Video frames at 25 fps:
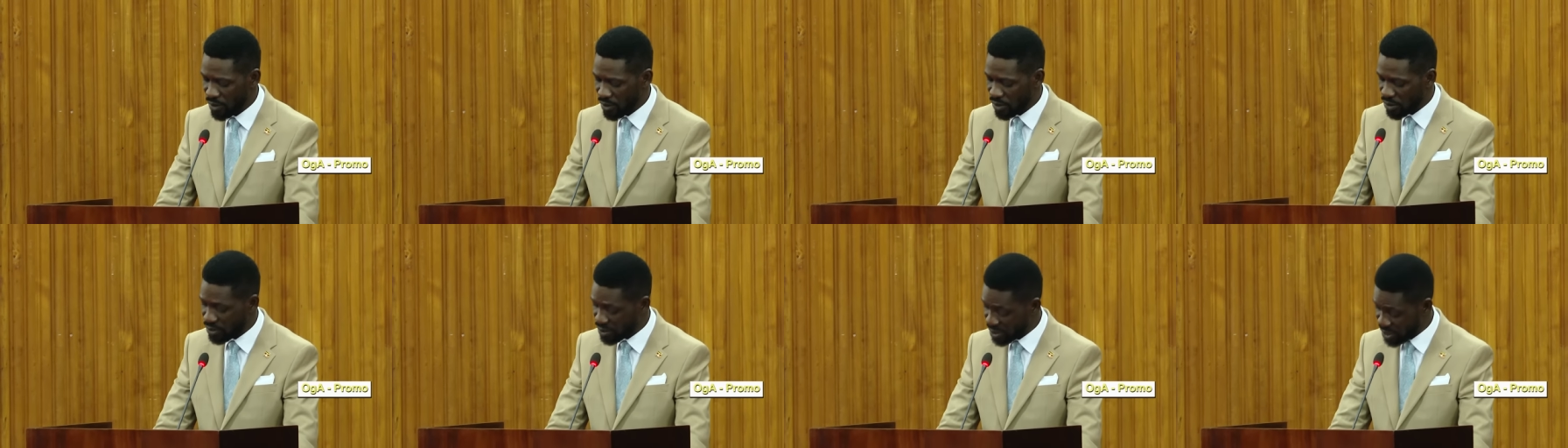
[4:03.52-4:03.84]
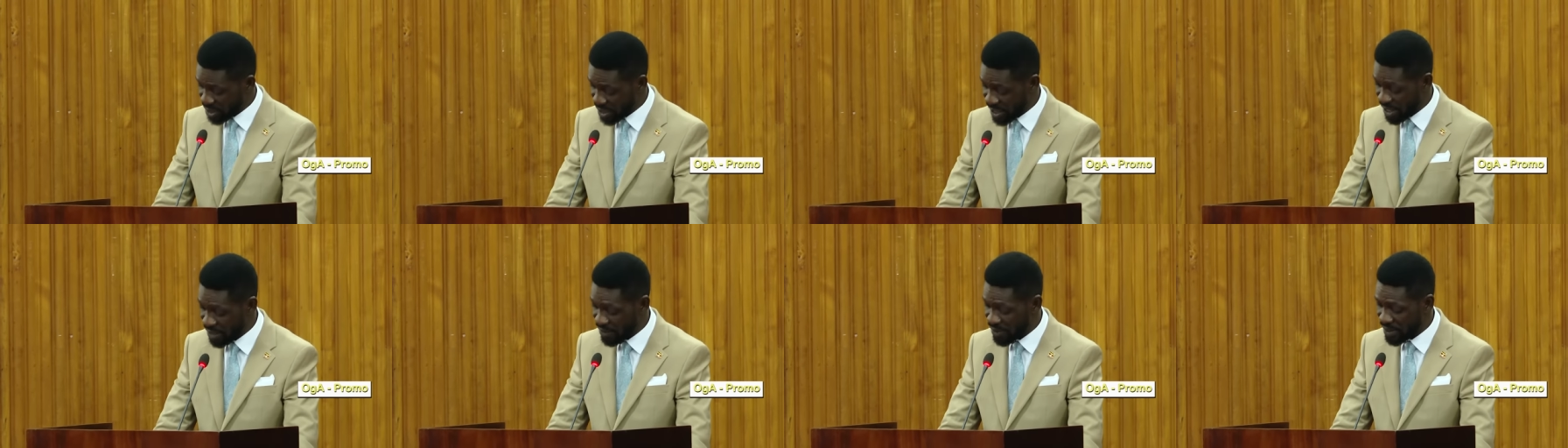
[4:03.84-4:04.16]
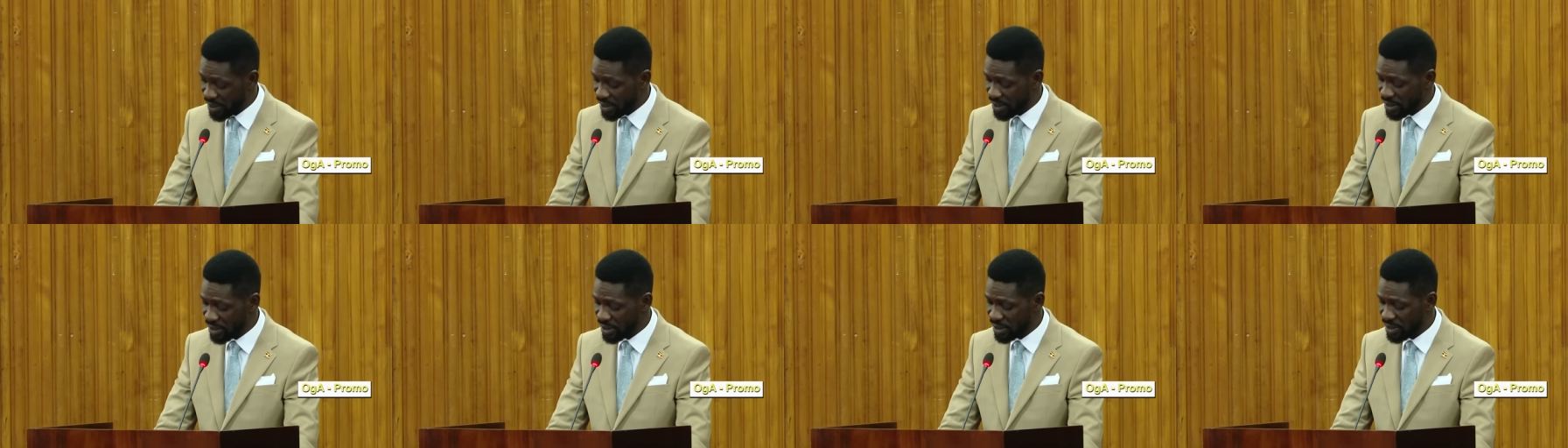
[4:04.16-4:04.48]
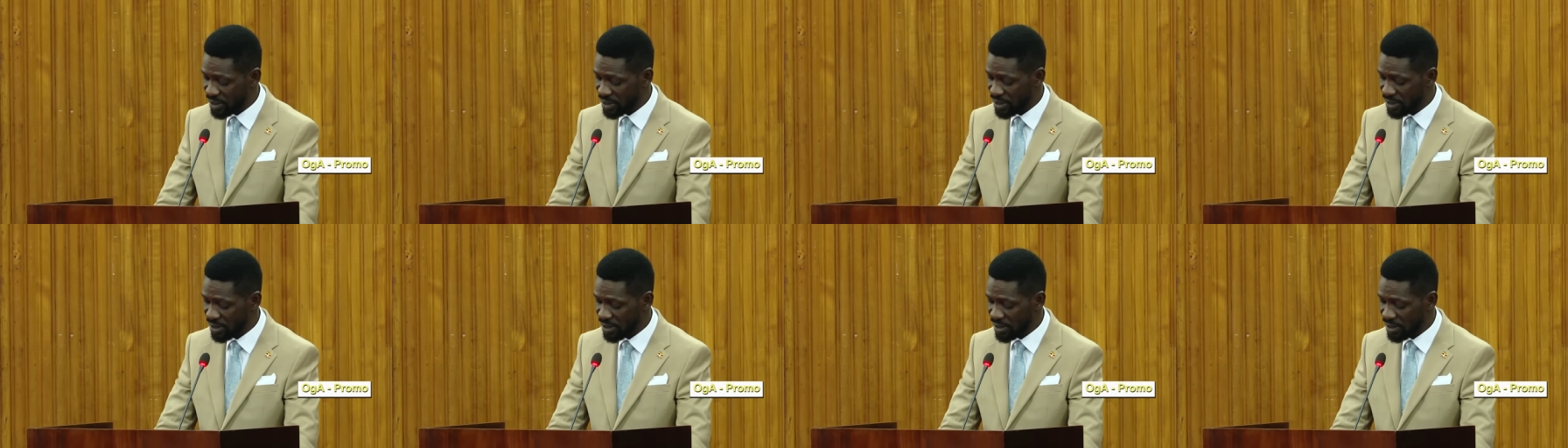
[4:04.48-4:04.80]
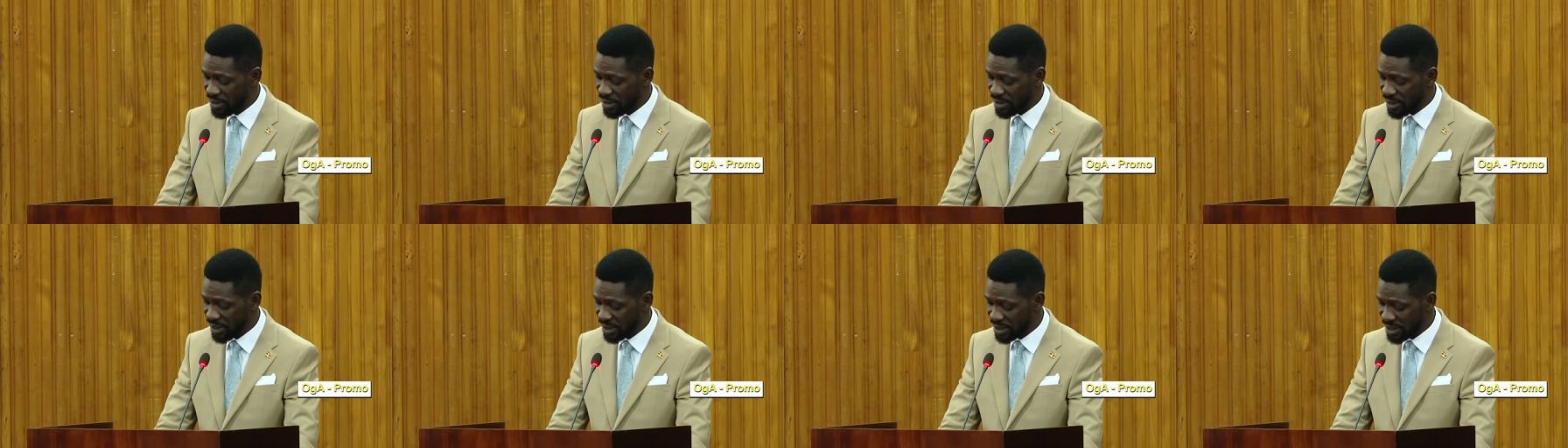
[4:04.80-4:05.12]
Considering
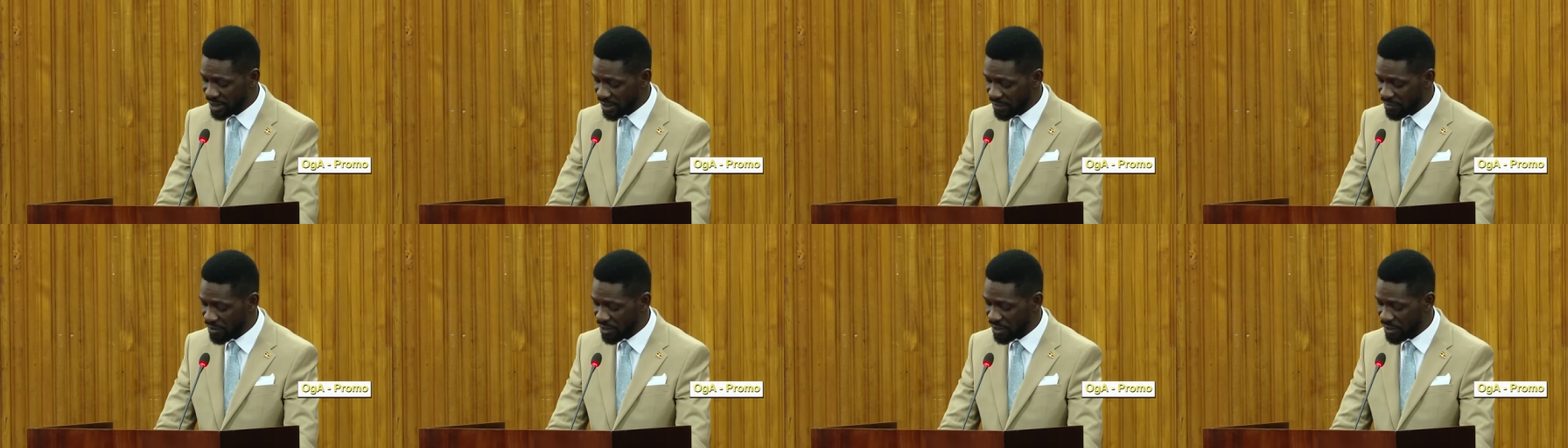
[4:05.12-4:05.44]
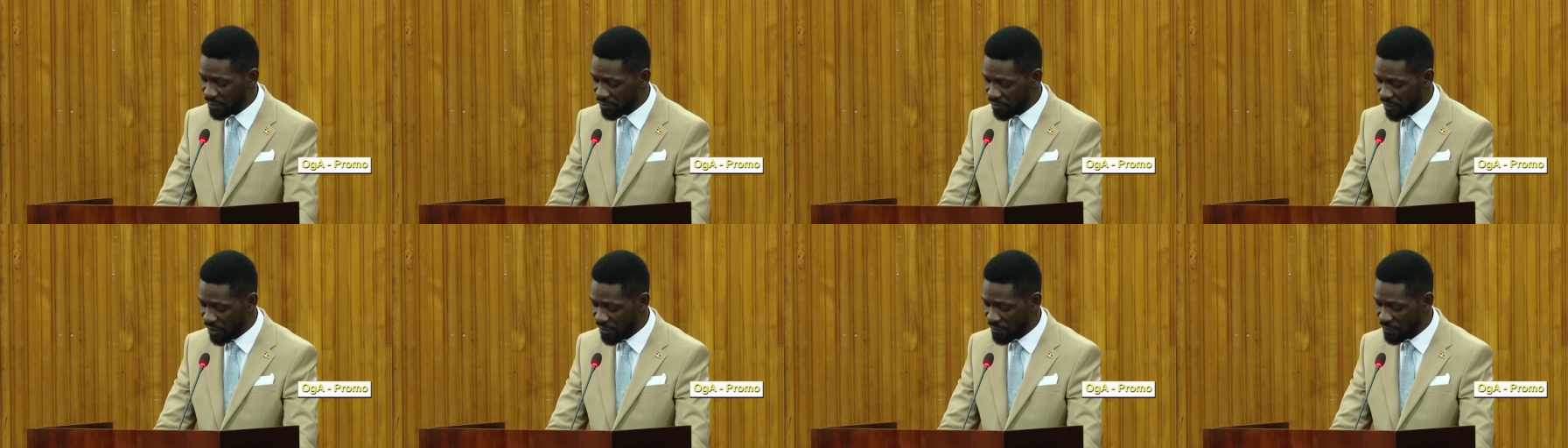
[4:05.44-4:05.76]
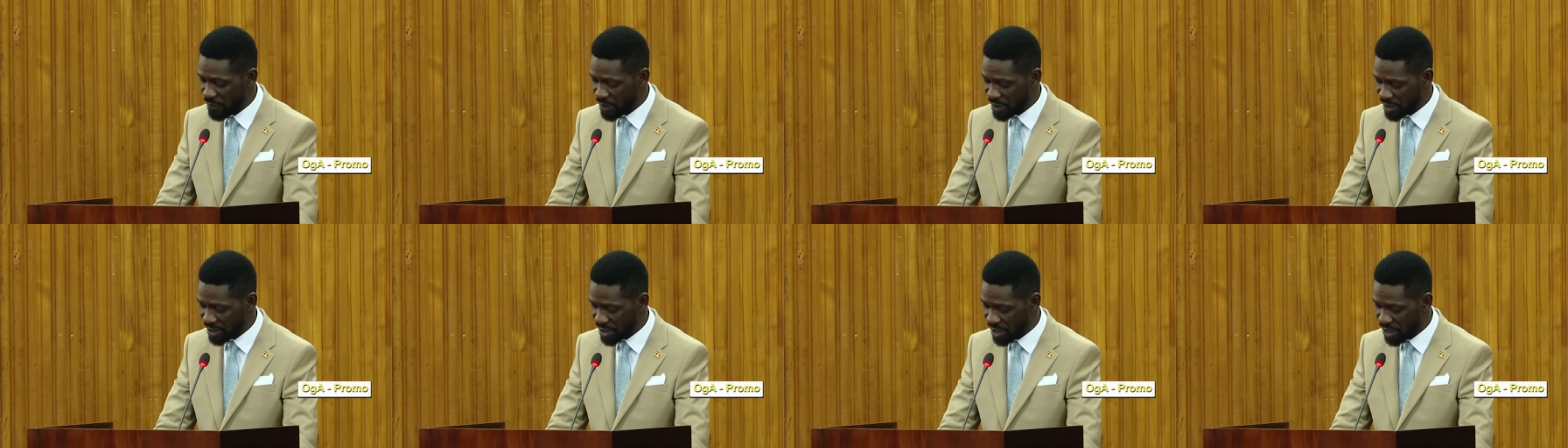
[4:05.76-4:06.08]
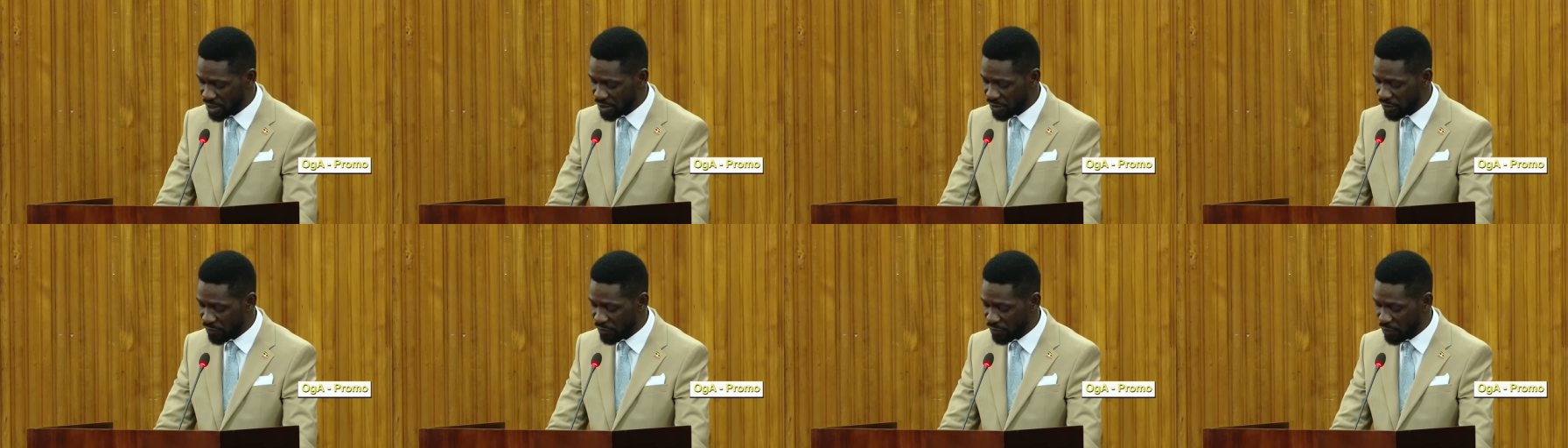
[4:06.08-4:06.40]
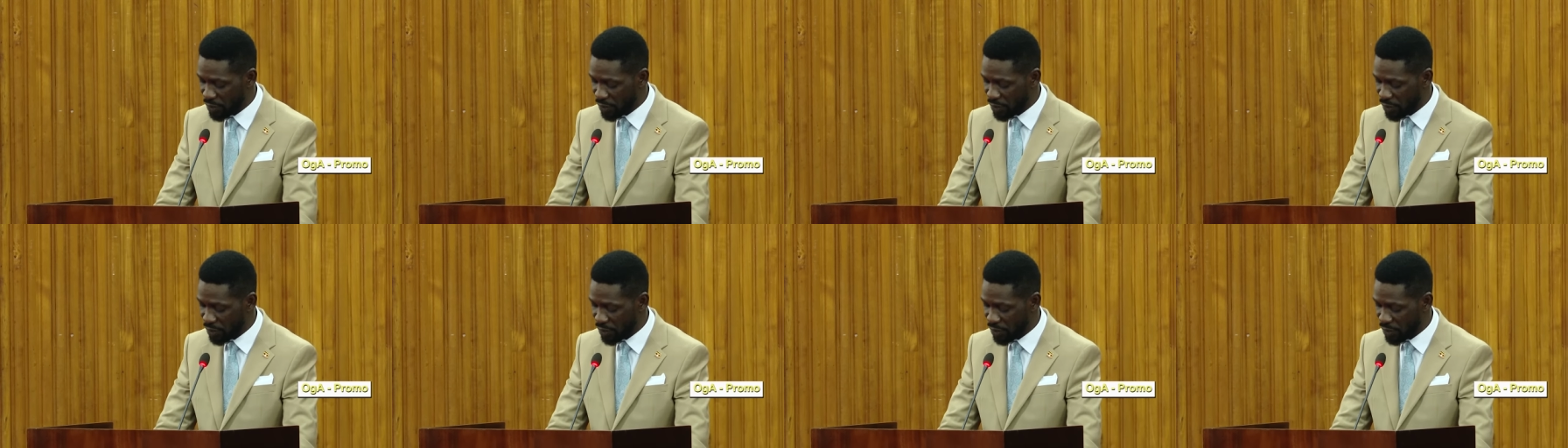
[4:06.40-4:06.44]
that 75% of